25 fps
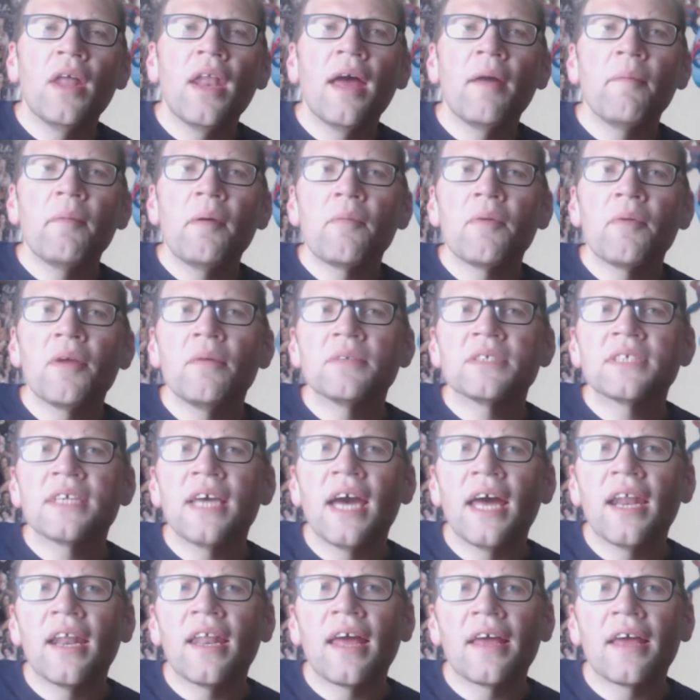Well, I remember it
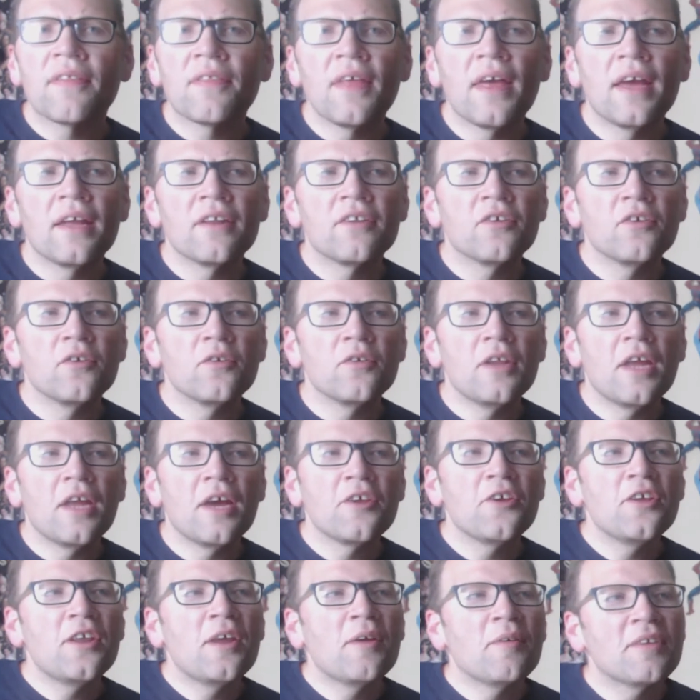was kind of like that too.
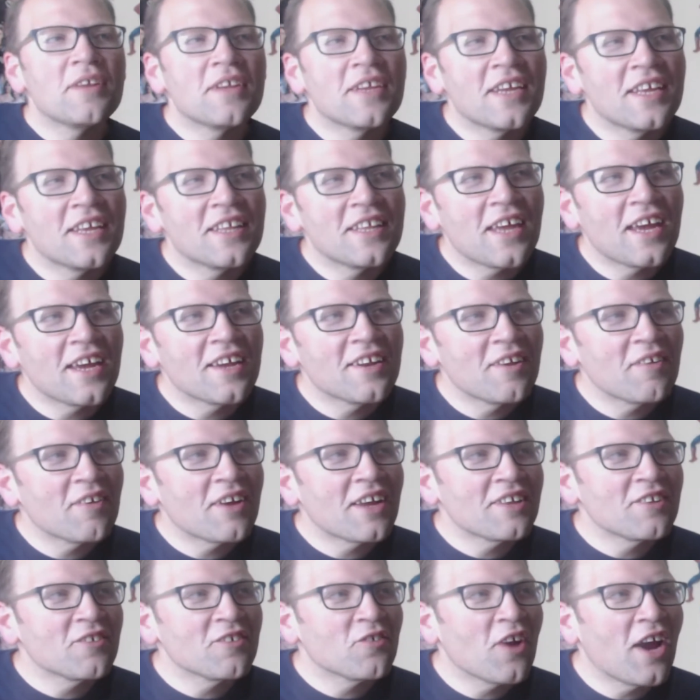Now you
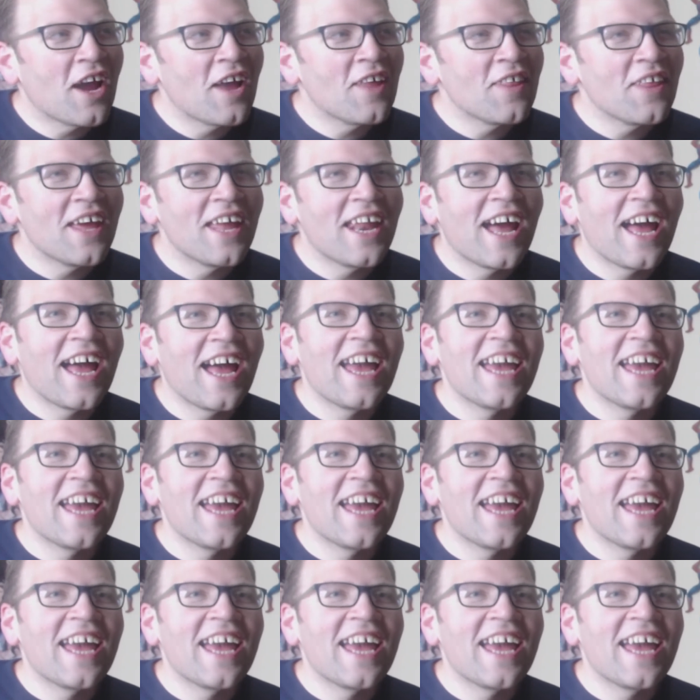never got to try that.